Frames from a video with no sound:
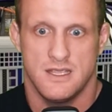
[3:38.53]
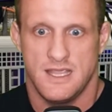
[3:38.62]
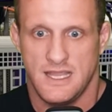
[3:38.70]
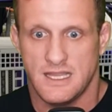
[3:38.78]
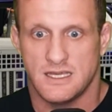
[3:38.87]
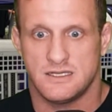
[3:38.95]

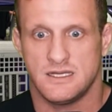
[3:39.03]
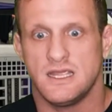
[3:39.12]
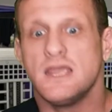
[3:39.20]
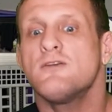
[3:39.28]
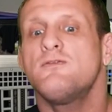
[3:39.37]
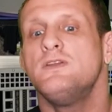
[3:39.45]
And
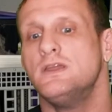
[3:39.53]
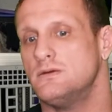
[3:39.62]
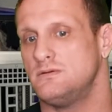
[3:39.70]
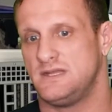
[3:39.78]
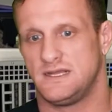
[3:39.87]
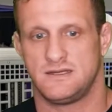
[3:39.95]
if you
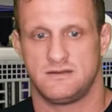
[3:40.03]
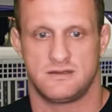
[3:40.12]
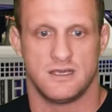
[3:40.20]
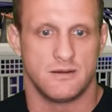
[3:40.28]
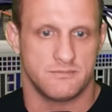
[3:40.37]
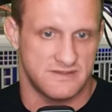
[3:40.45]
did
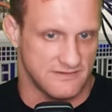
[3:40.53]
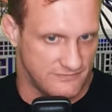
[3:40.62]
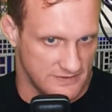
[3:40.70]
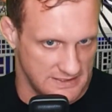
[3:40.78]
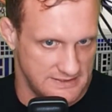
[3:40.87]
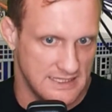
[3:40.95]
come to
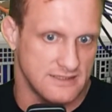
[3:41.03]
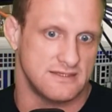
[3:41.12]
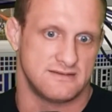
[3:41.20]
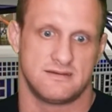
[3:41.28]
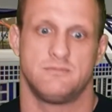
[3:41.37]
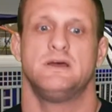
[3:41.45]
find out that
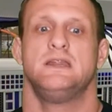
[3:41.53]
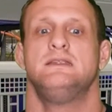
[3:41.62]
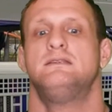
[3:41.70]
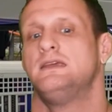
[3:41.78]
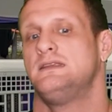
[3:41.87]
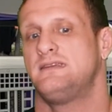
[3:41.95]
somebody
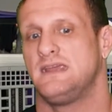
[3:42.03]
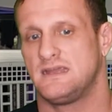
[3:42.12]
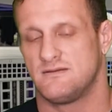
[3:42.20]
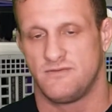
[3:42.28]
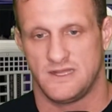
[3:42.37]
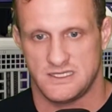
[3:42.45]
did take
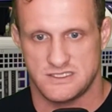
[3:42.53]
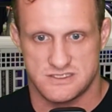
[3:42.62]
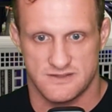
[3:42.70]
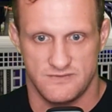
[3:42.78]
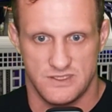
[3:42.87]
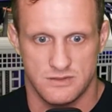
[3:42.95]
advantage
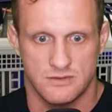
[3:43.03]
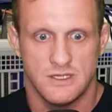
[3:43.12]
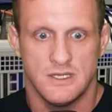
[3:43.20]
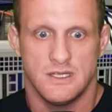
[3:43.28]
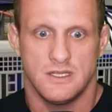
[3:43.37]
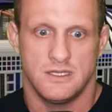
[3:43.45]
of you,
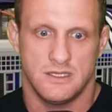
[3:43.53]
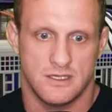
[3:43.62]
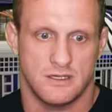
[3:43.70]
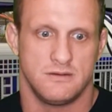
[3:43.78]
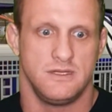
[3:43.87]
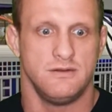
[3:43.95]
you
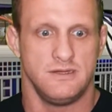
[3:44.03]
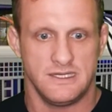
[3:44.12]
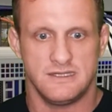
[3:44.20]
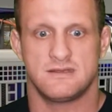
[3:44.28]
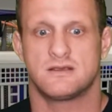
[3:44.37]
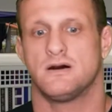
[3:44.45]
know, you
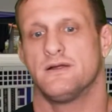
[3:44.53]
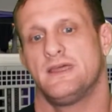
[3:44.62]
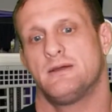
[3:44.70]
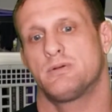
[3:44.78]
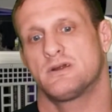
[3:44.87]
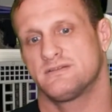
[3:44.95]
need to call
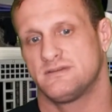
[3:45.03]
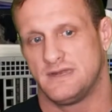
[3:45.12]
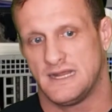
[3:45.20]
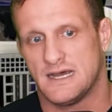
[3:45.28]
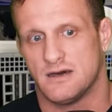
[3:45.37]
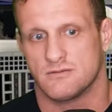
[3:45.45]
that person
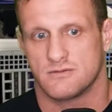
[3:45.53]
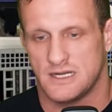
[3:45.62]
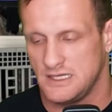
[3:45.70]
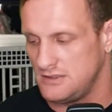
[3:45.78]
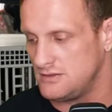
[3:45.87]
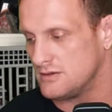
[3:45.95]
out, right?
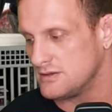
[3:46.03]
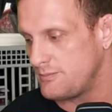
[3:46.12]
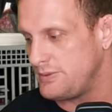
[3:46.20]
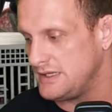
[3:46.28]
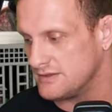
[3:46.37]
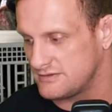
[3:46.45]
You don't
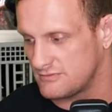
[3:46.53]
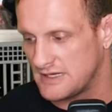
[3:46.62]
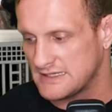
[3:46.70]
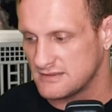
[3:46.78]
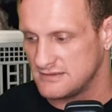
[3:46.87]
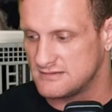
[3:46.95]
appeal
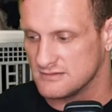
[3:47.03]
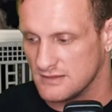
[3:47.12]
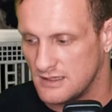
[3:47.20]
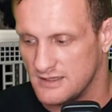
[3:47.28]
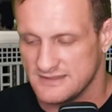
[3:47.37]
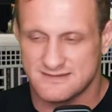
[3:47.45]
directly to
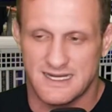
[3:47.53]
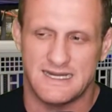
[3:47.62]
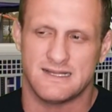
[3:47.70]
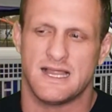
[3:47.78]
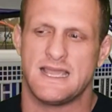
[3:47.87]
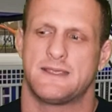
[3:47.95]
law. It's kind
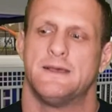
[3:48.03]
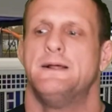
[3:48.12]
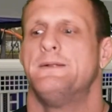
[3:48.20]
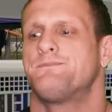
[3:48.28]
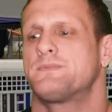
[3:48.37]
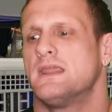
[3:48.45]
of
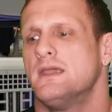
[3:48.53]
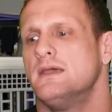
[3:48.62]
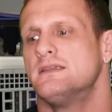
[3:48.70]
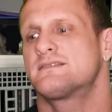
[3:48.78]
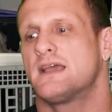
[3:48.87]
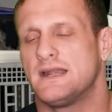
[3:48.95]

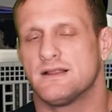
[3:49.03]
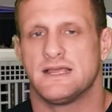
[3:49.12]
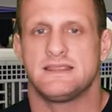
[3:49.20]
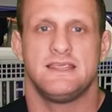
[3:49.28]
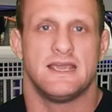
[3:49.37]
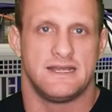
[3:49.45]
like
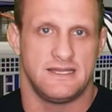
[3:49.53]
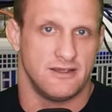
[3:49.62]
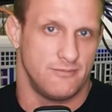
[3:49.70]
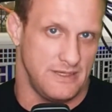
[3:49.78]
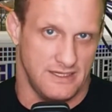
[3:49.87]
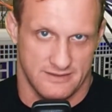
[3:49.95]
the idea
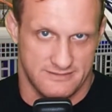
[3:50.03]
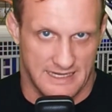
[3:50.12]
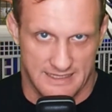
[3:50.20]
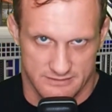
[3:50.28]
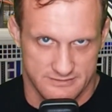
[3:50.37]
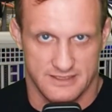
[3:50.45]
of being a
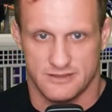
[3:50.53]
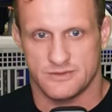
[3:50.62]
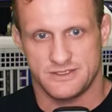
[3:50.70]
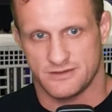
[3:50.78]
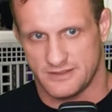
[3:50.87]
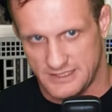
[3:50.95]
tattletale when
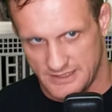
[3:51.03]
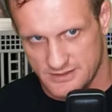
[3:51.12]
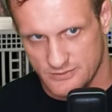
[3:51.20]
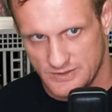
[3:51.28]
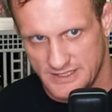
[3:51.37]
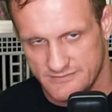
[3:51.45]
you're a kid or
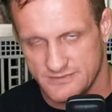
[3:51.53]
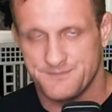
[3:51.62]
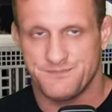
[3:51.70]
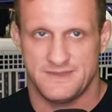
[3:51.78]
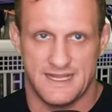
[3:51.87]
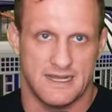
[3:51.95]
whatever.
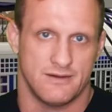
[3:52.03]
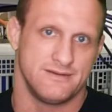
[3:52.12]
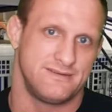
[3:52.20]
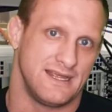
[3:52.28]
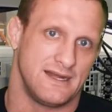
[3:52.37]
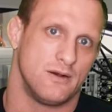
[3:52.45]
Now, is
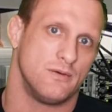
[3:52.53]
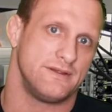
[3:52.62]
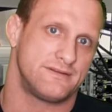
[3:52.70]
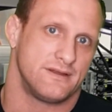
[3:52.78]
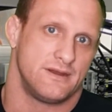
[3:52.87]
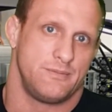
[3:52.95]
that always
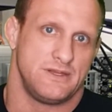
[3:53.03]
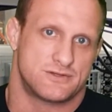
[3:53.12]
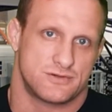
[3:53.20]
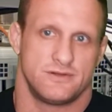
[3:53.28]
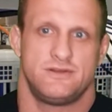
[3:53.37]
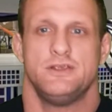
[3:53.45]
going to be
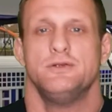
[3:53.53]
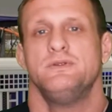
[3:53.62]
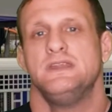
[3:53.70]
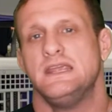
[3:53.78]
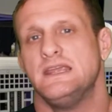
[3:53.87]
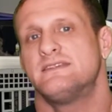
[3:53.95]
true? Do you
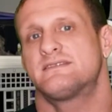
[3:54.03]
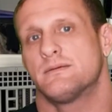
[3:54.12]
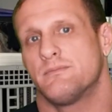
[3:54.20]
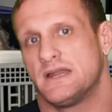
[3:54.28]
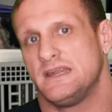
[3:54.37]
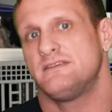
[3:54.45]
need
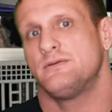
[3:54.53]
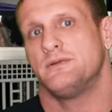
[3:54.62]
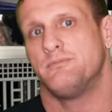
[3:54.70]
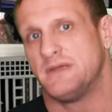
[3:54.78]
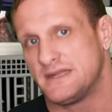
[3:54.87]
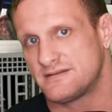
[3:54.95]
somebody to
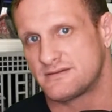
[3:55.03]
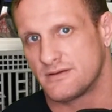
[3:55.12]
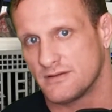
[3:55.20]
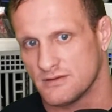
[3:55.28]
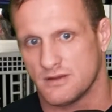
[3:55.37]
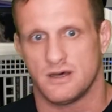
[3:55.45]
administer
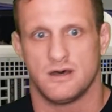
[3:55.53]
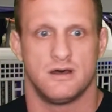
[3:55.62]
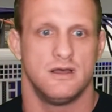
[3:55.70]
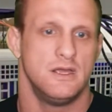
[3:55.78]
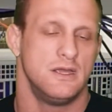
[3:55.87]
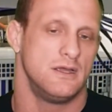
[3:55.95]
the law?
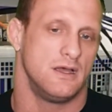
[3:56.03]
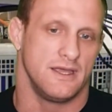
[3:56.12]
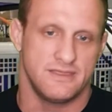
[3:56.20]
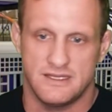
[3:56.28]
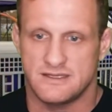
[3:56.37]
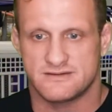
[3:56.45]
I
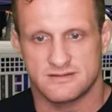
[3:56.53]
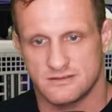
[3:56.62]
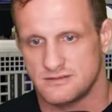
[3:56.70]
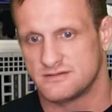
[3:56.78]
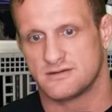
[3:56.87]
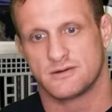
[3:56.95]
think in
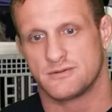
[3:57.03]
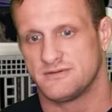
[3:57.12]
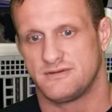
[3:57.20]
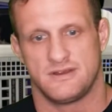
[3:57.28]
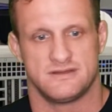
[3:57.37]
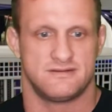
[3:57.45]
certain
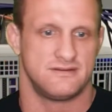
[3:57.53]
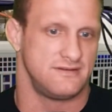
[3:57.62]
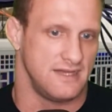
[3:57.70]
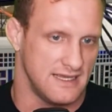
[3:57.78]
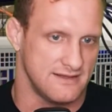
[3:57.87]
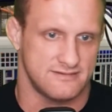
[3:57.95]
circumstances,
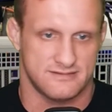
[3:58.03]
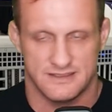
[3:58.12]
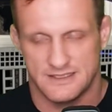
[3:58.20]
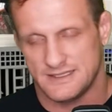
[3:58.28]
yes.